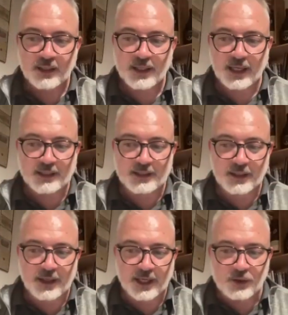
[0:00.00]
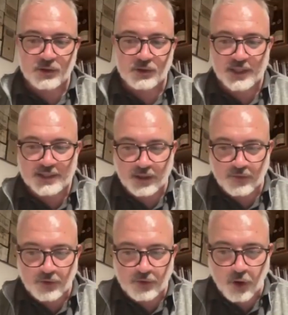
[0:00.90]
and also there's sort
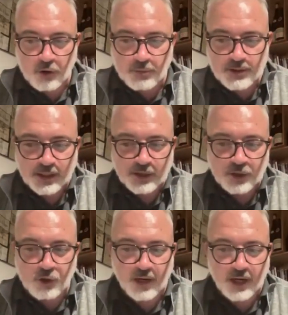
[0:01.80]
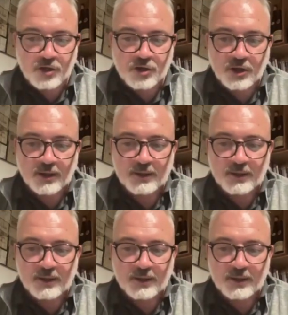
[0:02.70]
of almost like an orange